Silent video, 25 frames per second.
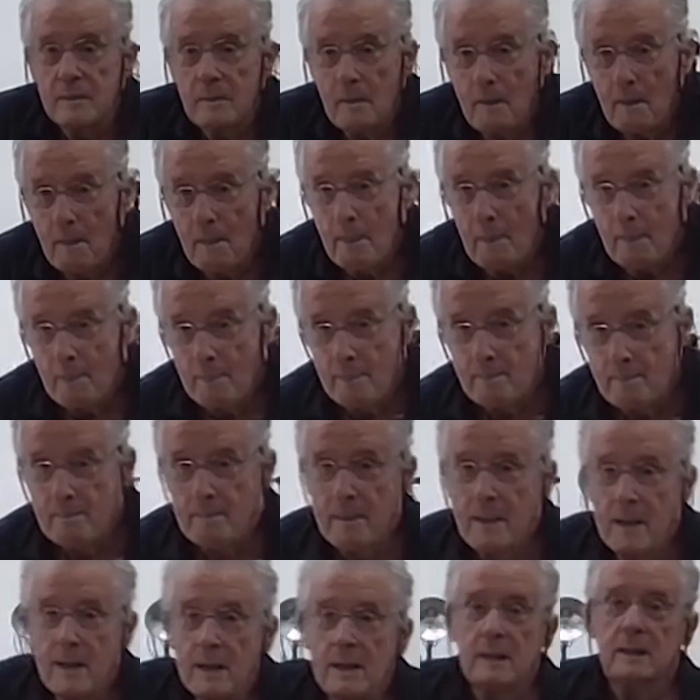Yeah.
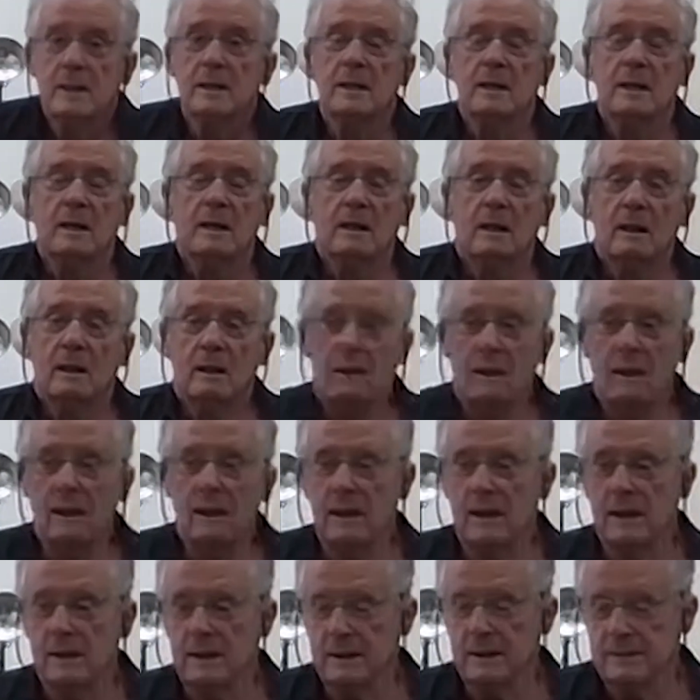Well, I
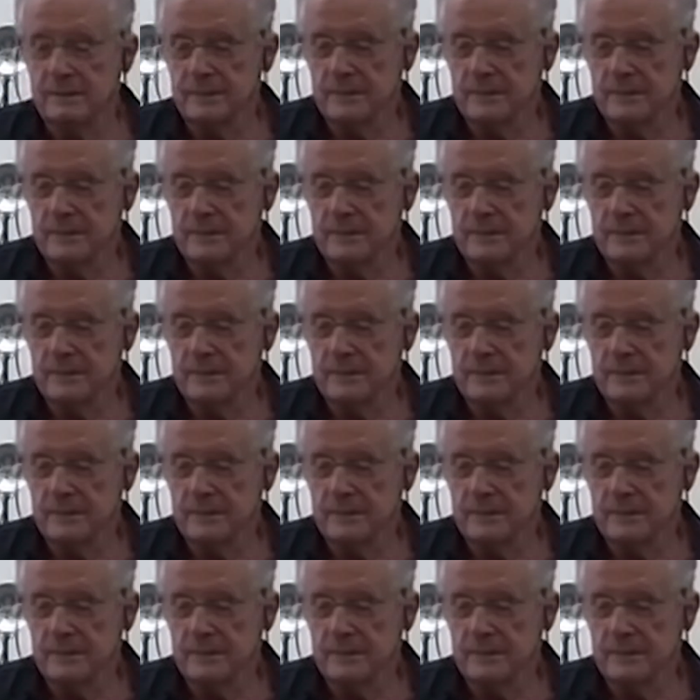want